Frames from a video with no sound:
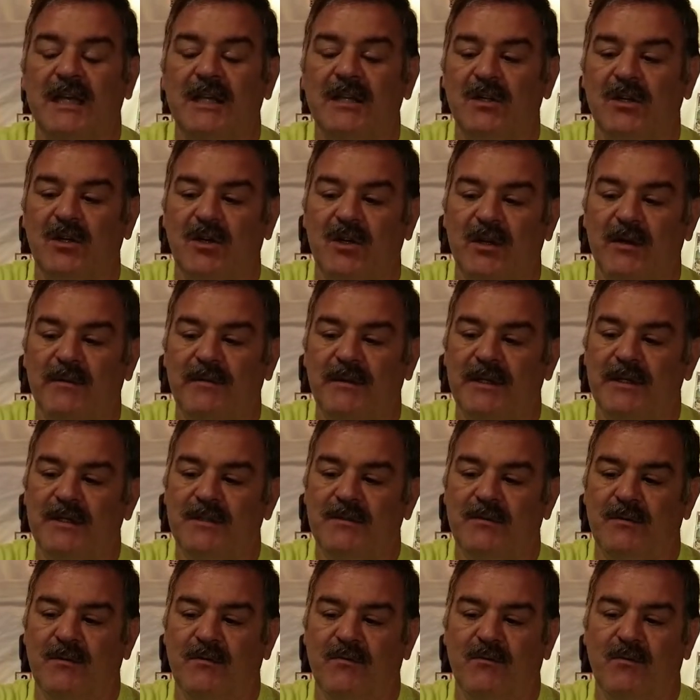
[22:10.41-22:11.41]
In the
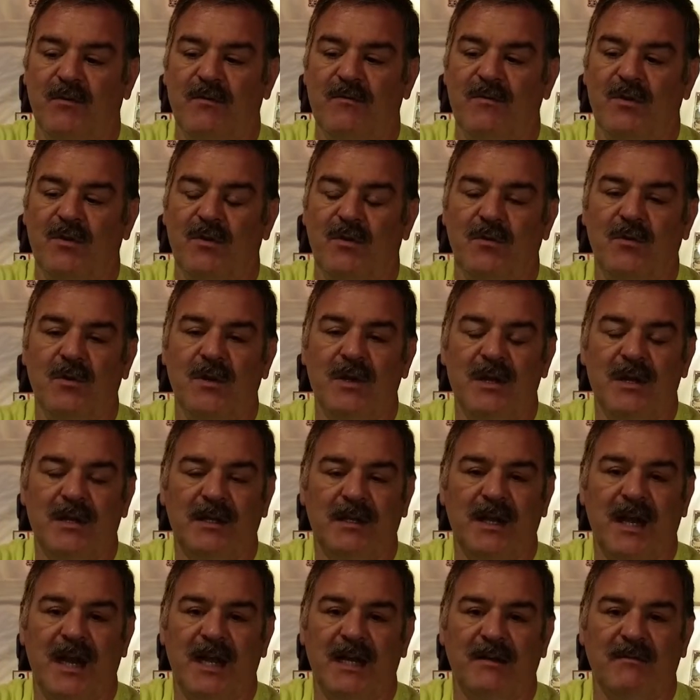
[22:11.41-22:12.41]
gerbing review,
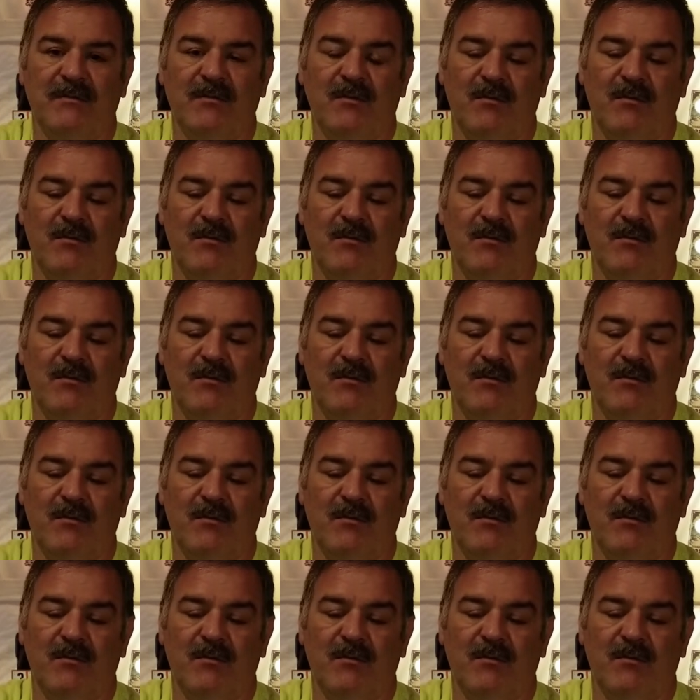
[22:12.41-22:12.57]
kind of